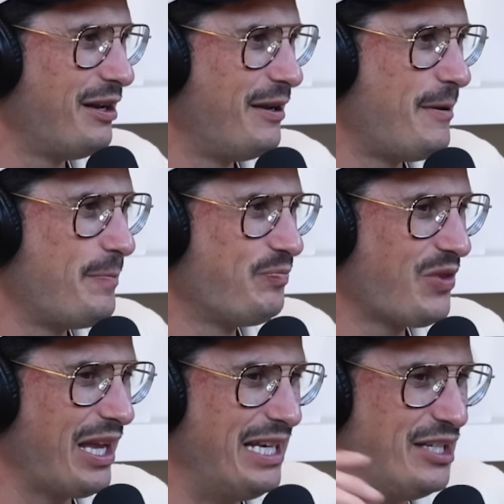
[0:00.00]
Yeah.
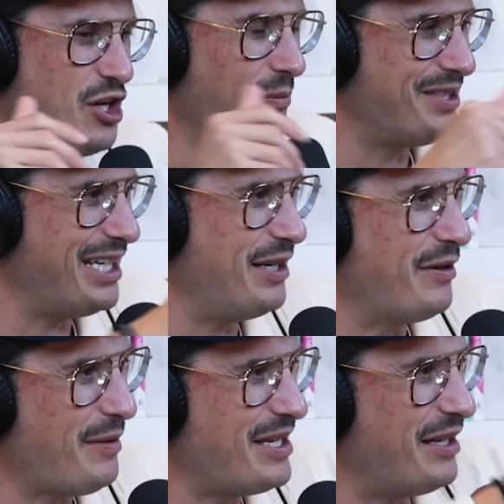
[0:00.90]
And he jumps in, he
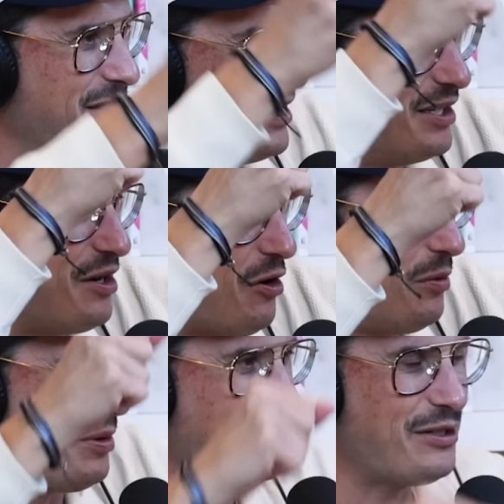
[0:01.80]
grabs that girl,
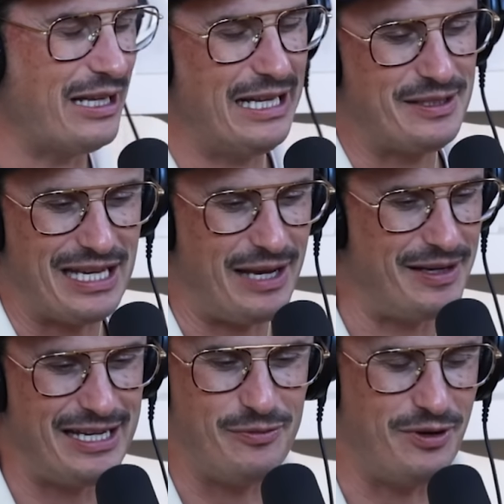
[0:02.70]
so brings her. That's I mean,
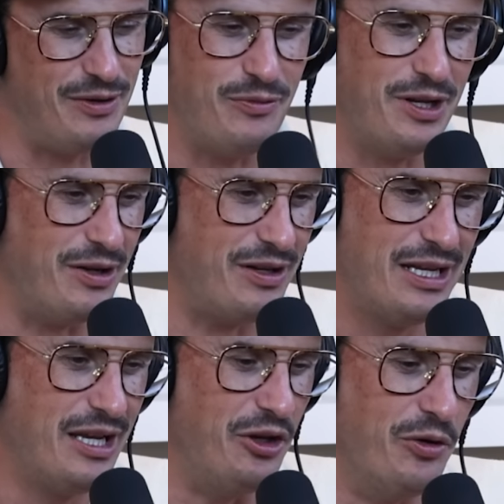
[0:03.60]
he, what what uh,
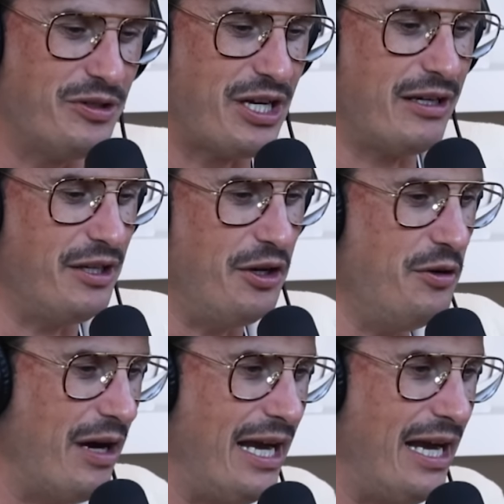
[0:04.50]
new shout out to New